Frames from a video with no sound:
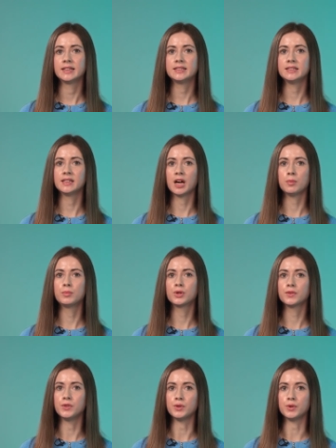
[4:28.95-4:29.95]
The
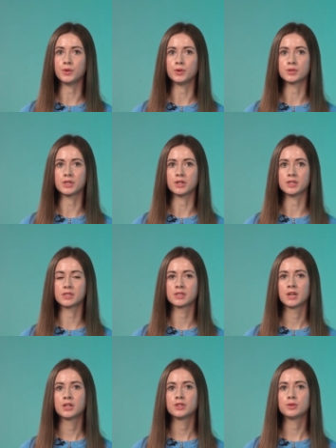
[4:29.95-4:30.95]
number of new users,
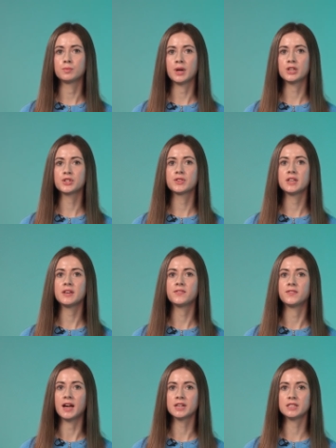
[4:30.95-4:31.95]
to measure the
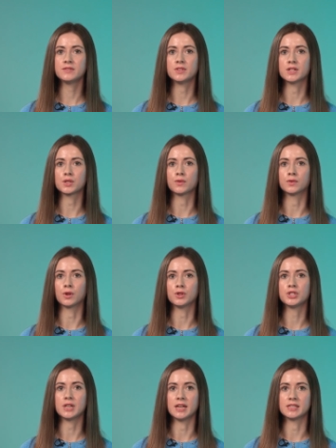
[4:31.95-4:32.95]
effectiveness of
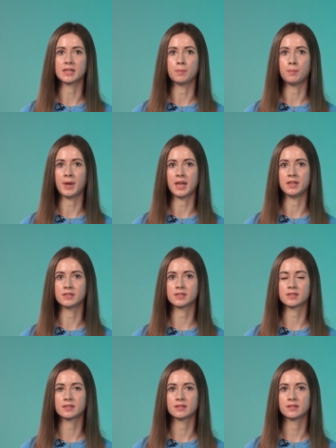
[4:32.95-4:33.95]
launched ad
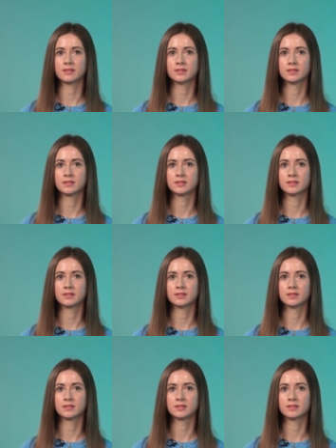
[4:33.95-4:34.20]
campaigns.